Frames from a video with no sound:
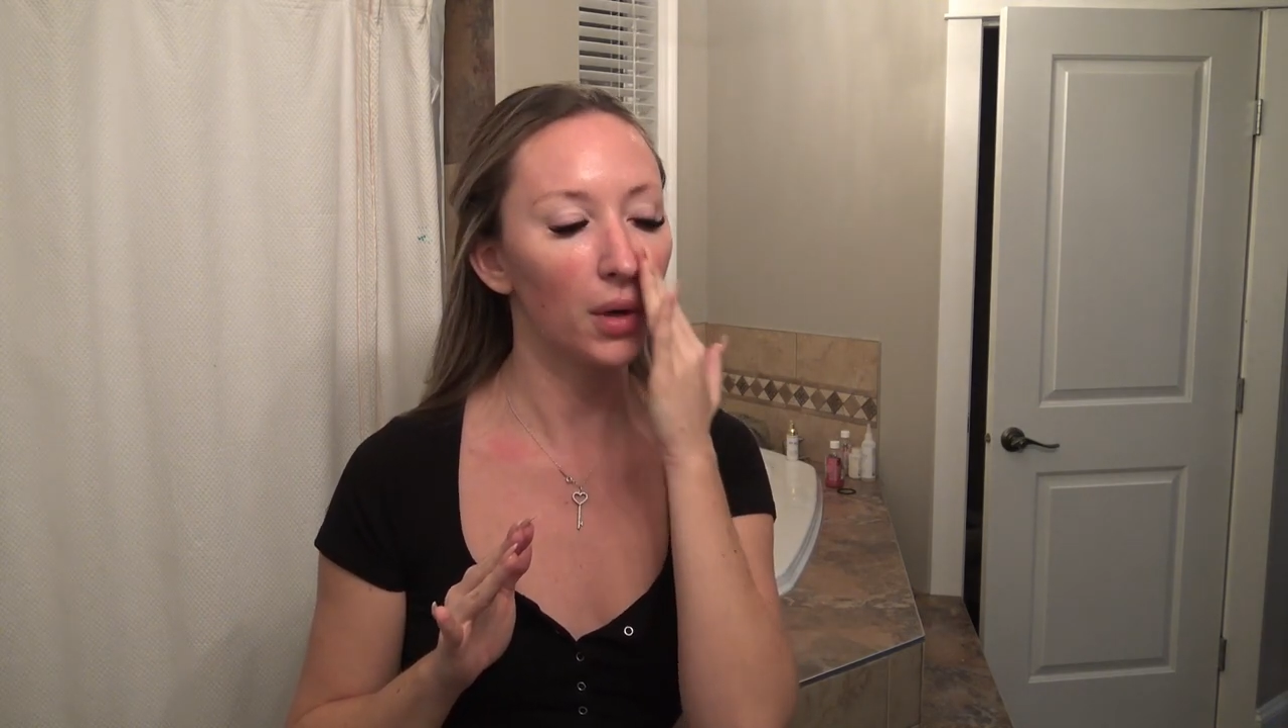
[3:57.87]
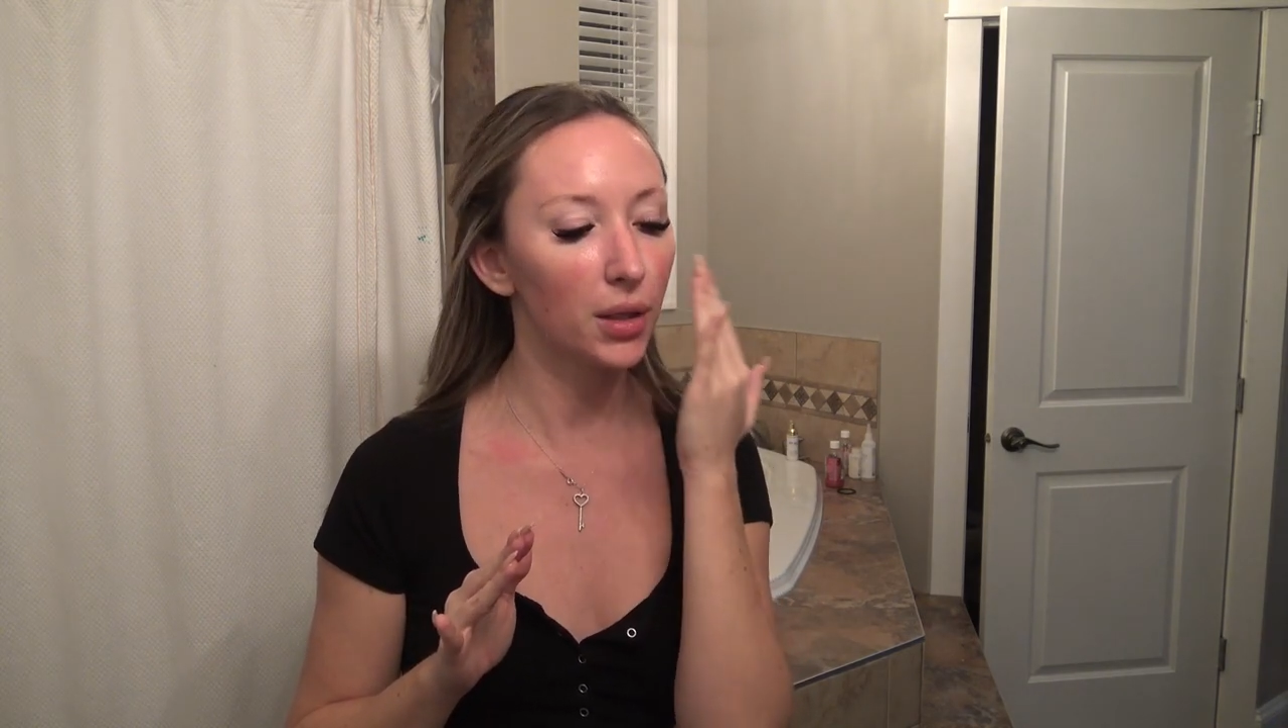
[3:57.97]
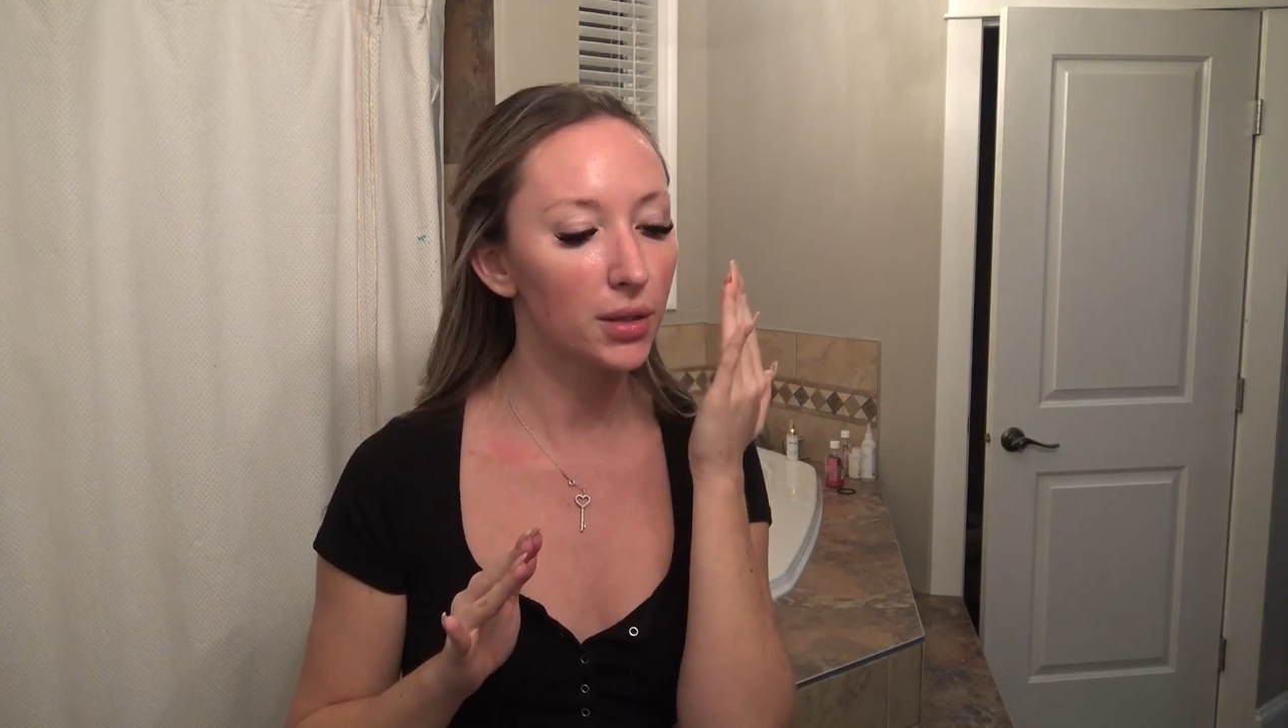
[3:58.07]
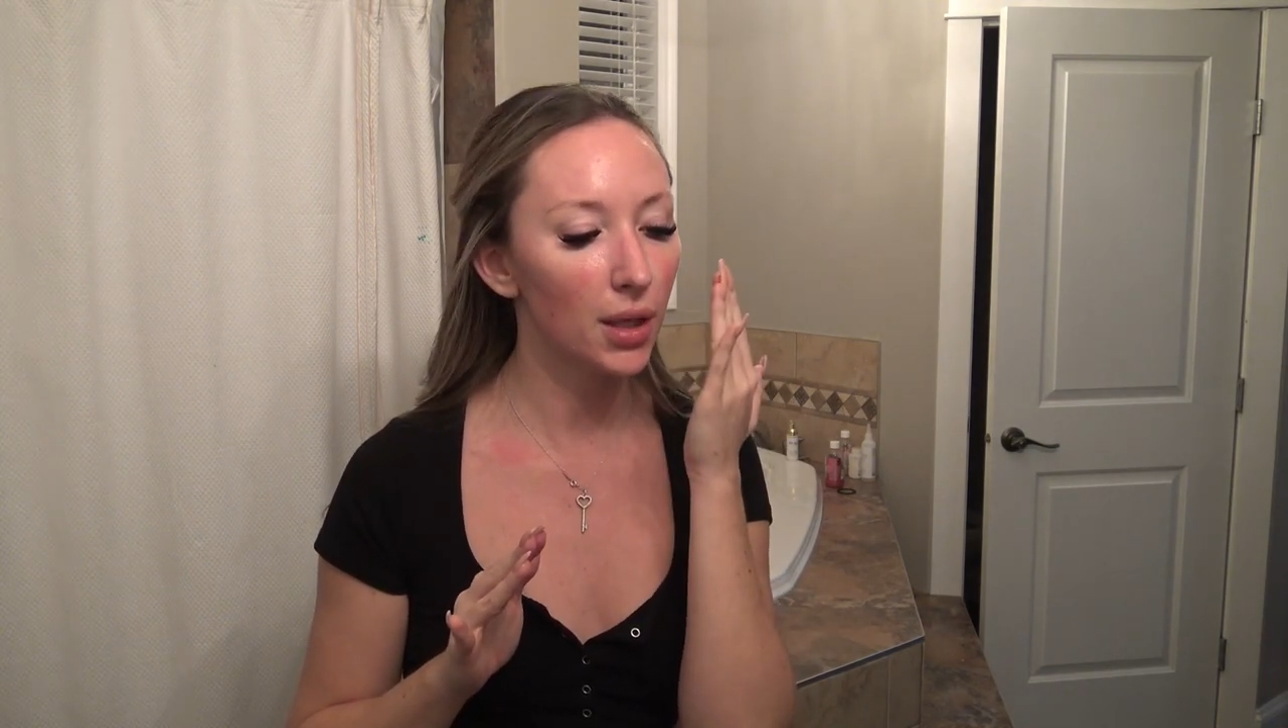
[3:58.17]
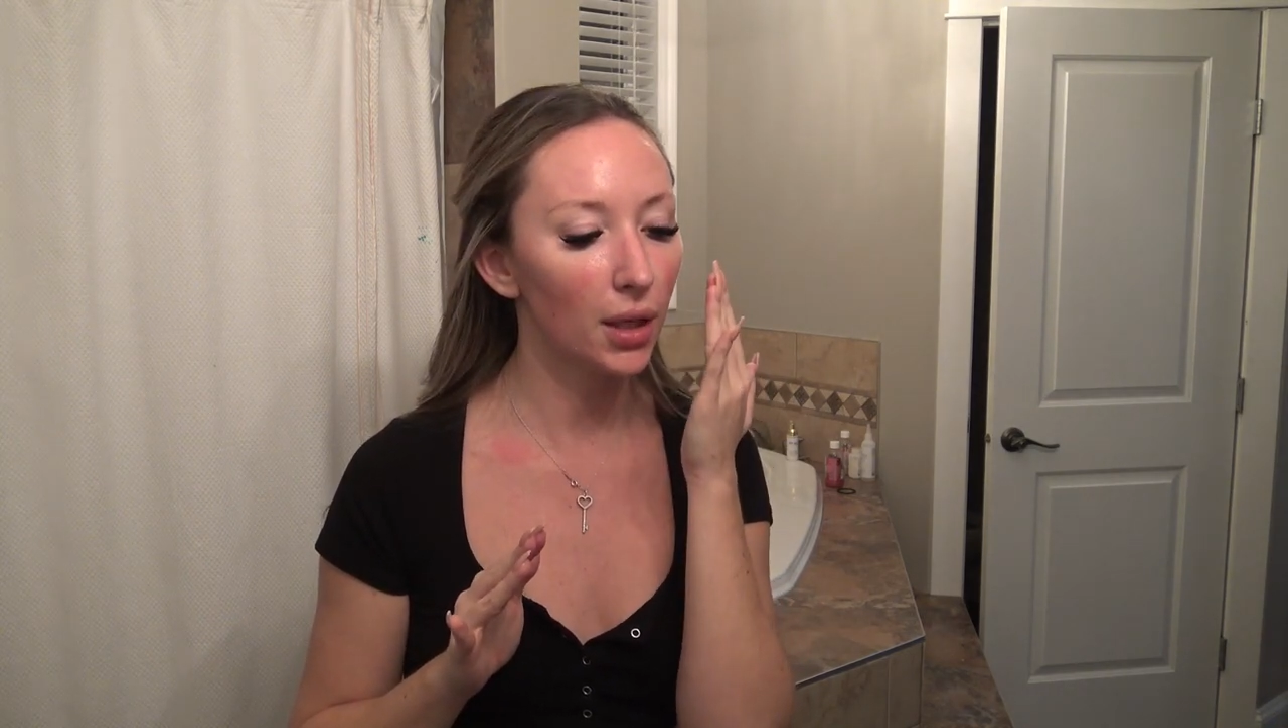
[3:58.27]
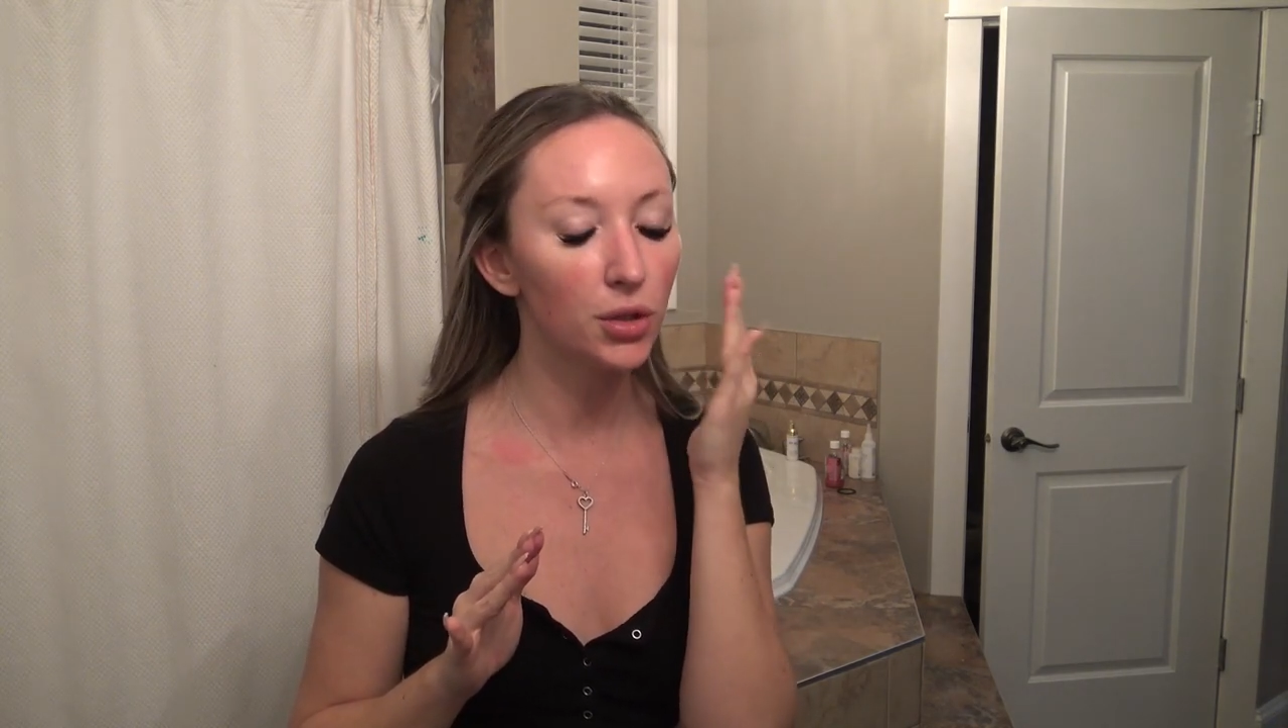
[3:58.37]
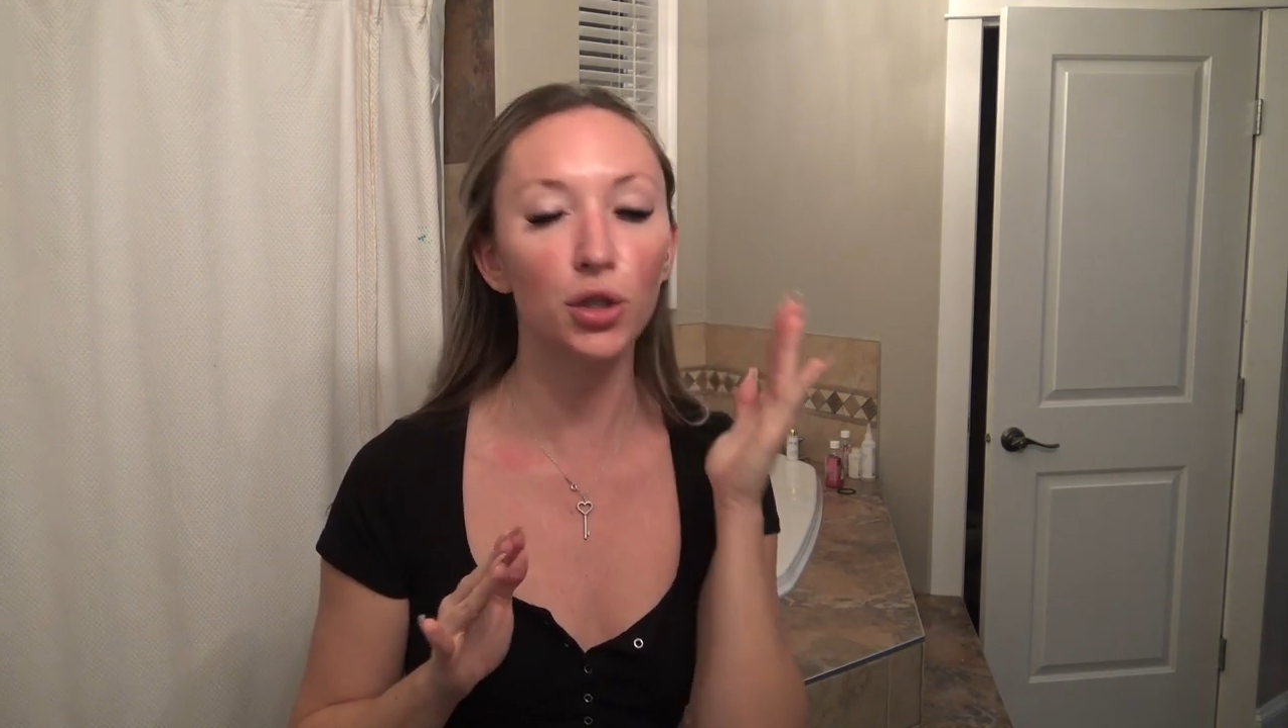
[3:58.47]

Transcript: Wednesday?